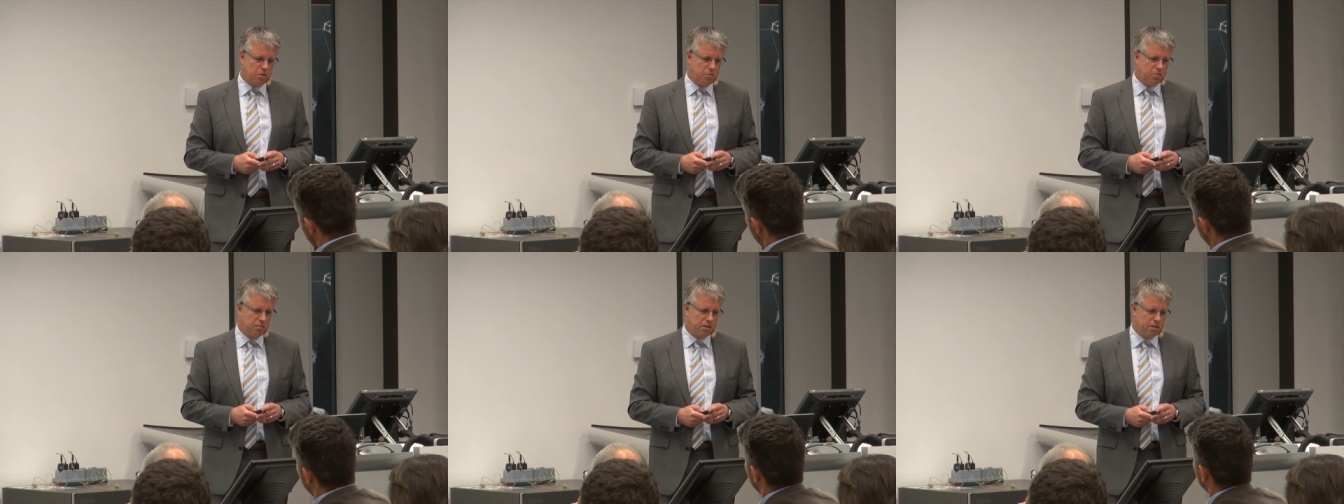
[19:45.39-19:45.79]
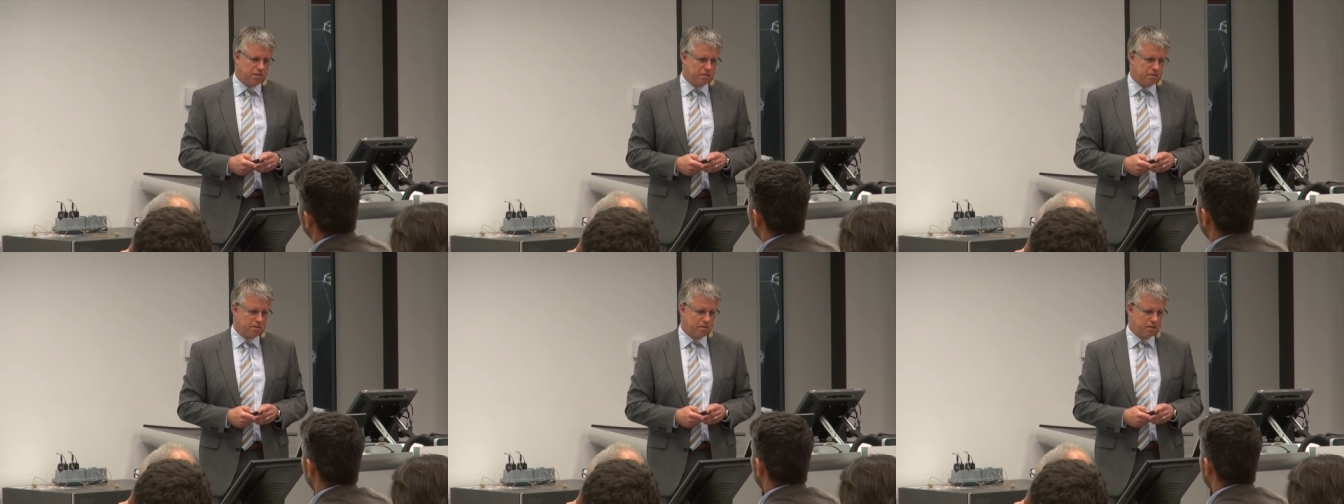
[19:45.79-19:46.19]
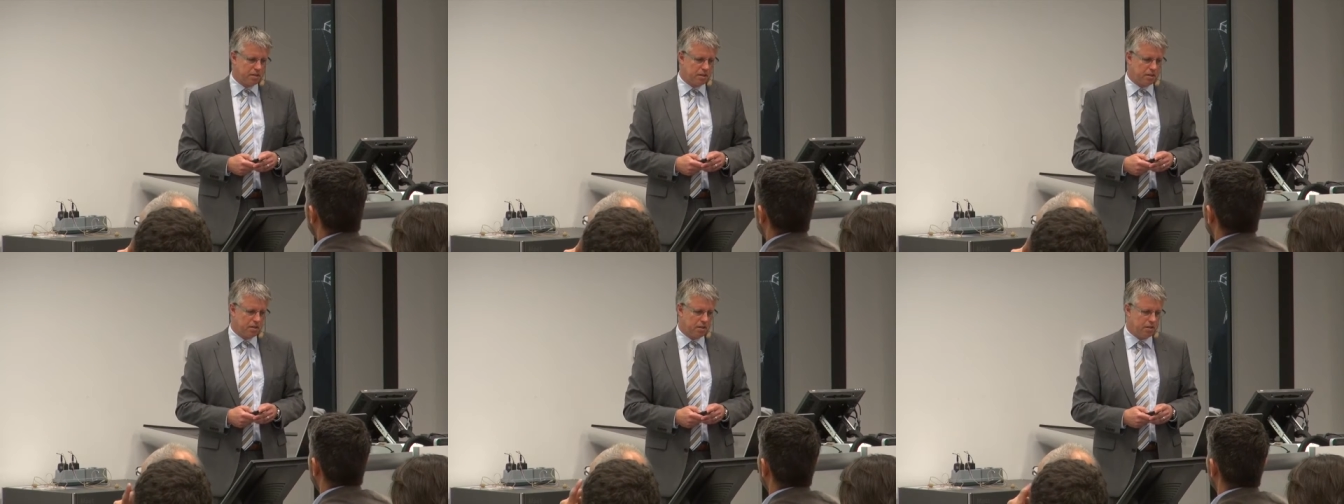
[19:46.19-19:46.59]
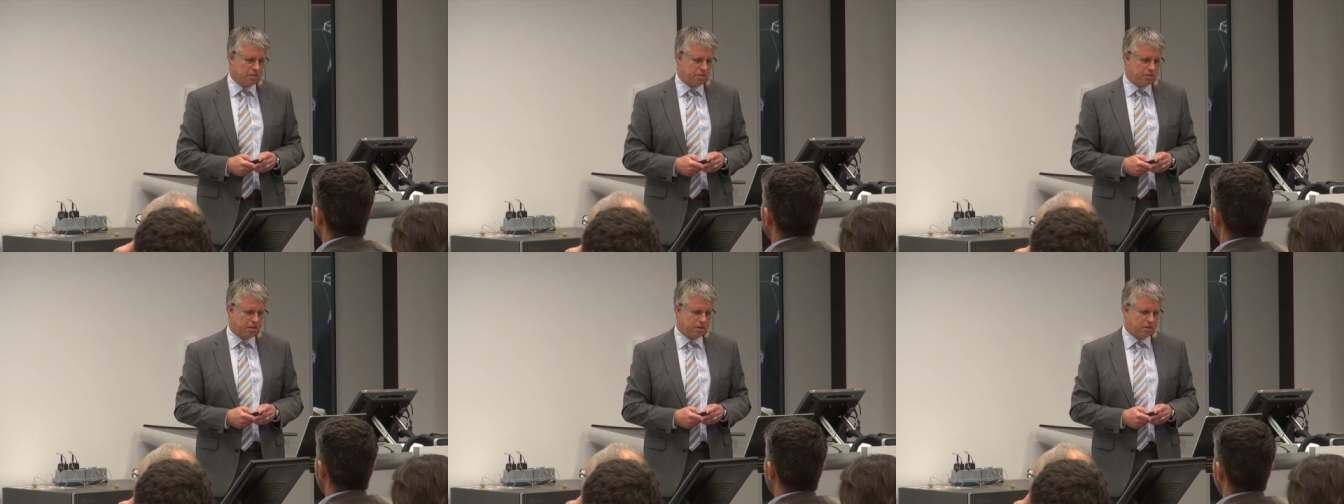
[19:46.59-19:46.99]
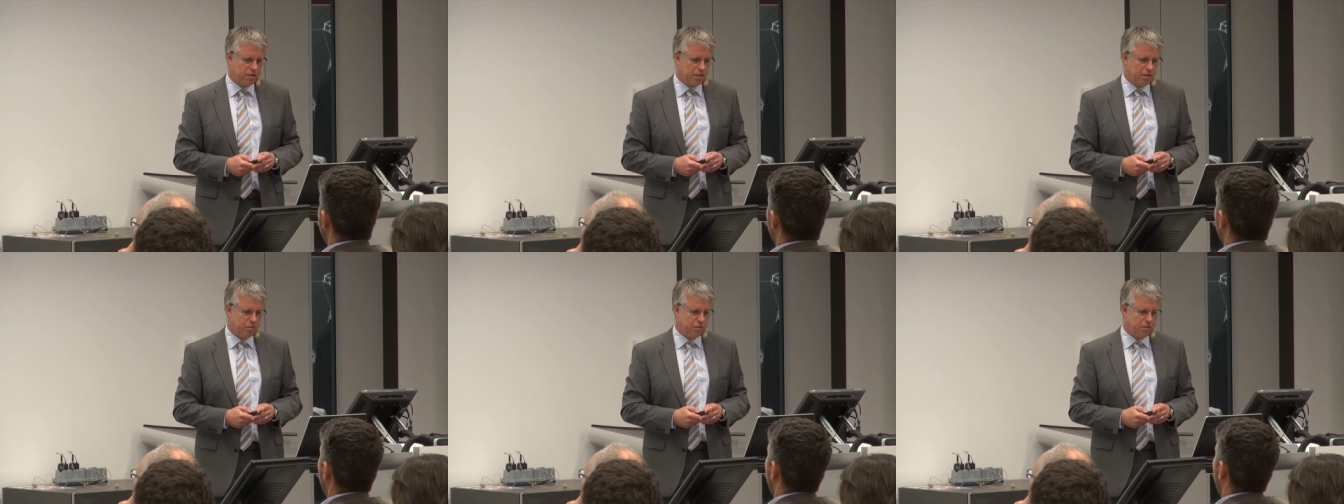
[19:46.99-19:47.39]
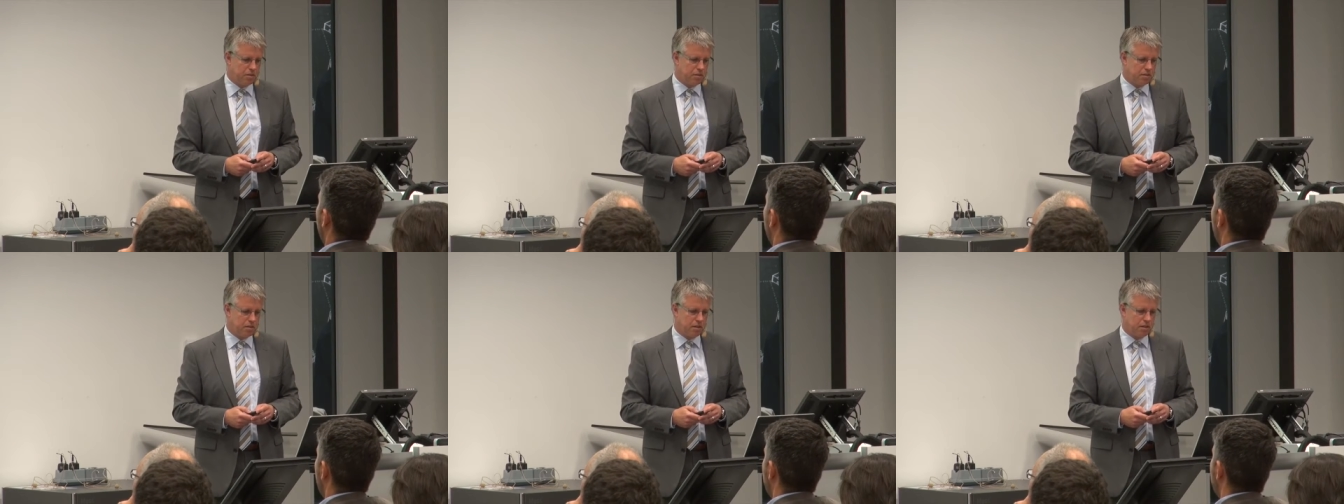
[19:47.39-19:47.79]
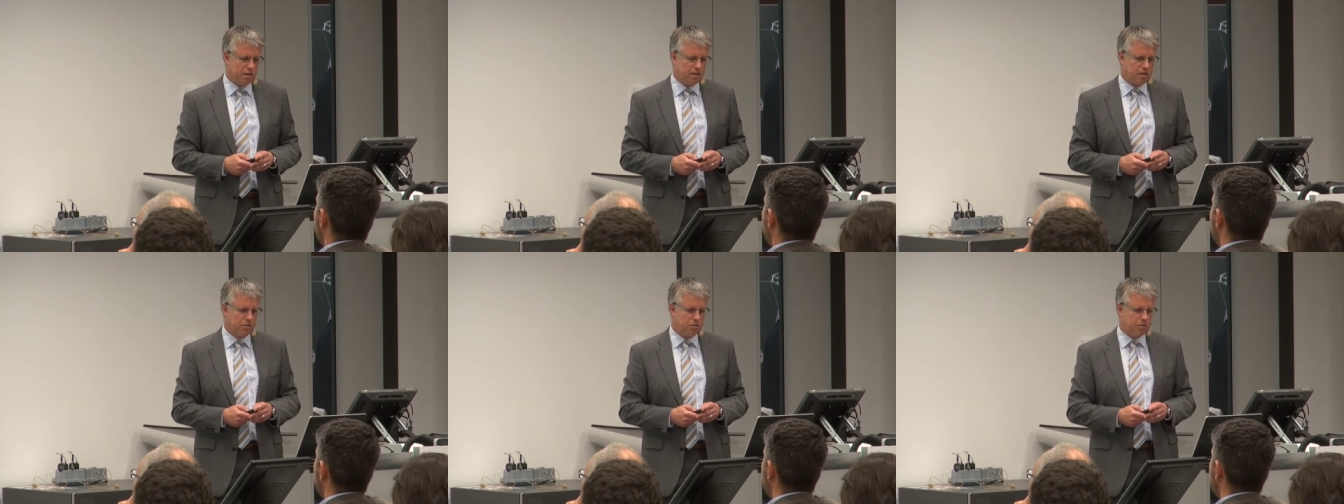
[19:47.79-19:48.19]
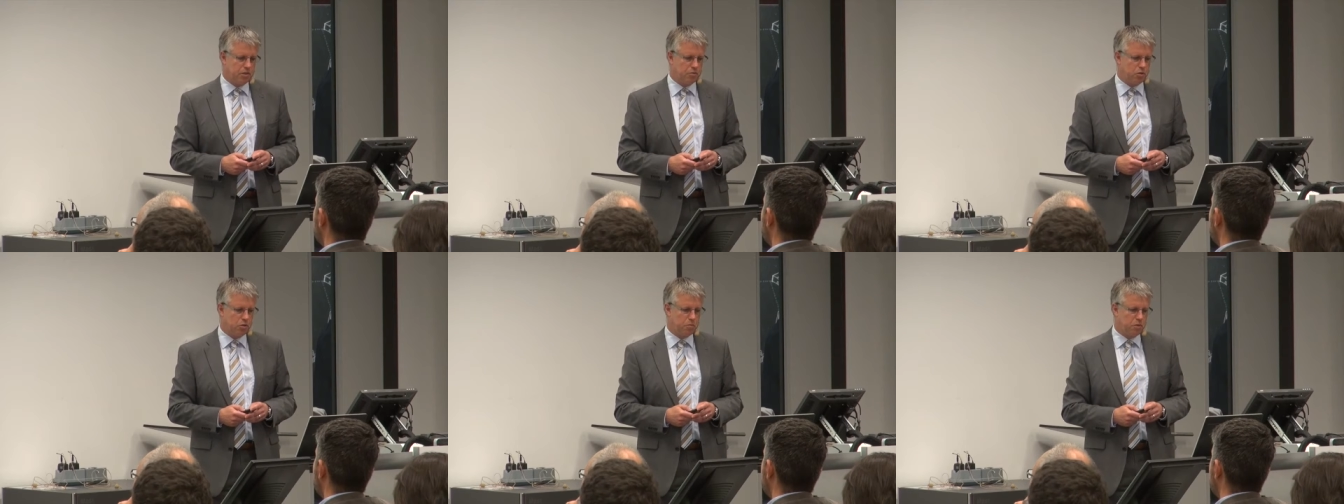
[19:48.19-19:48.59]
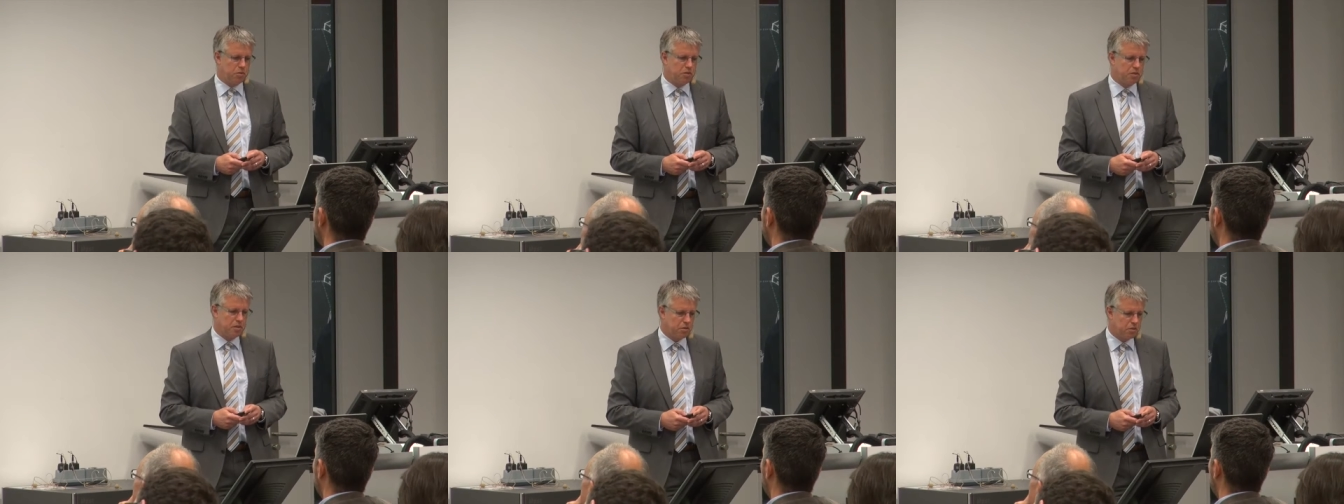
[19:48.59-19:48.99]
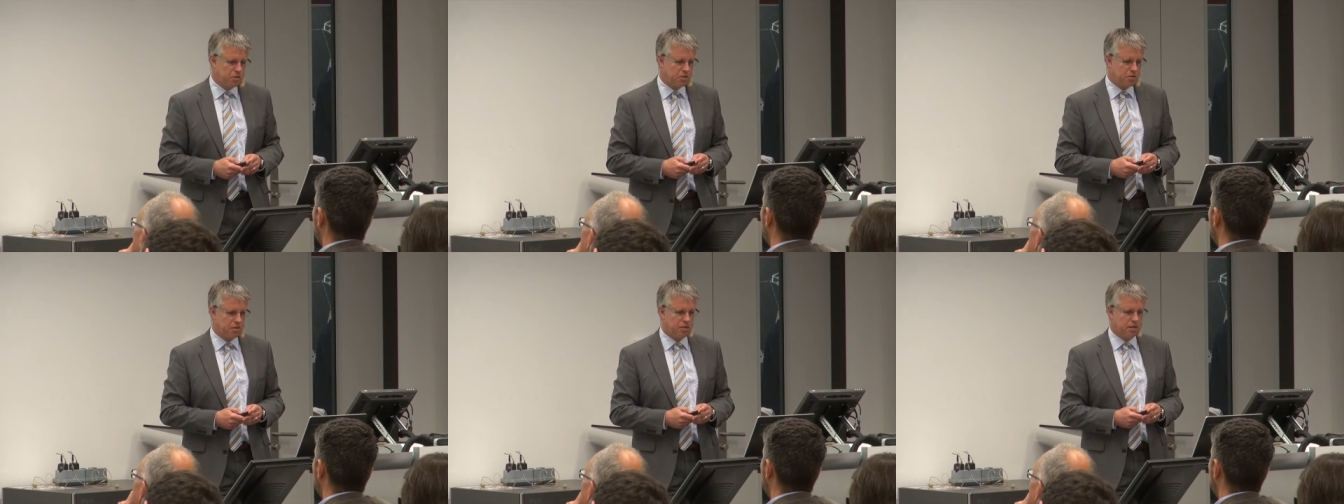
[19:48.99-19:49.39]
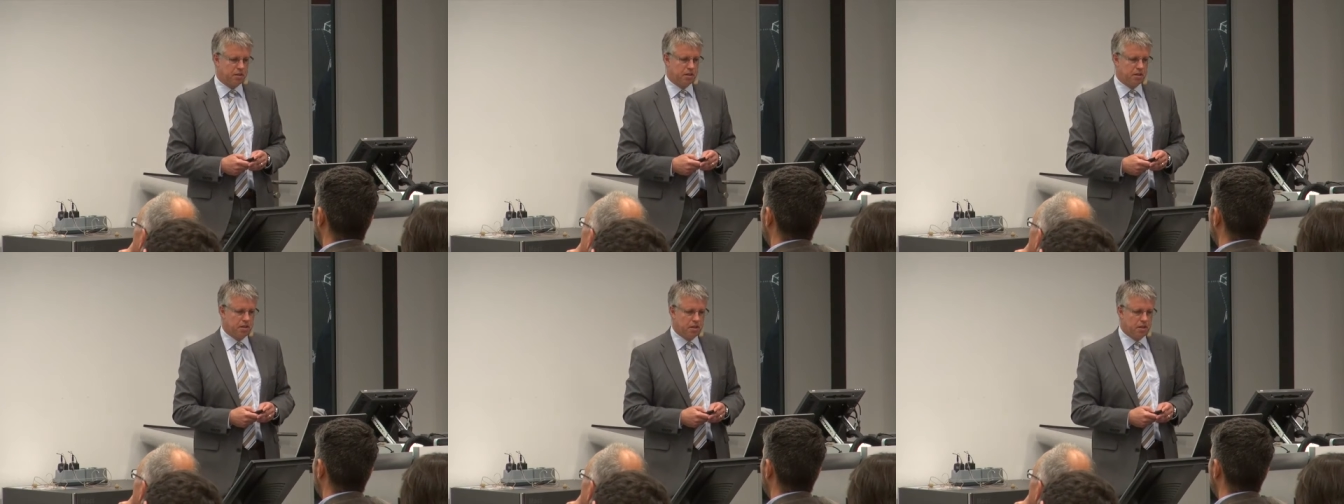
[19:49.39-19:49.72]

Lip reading: companies in starting into this Industry 4.0 journey.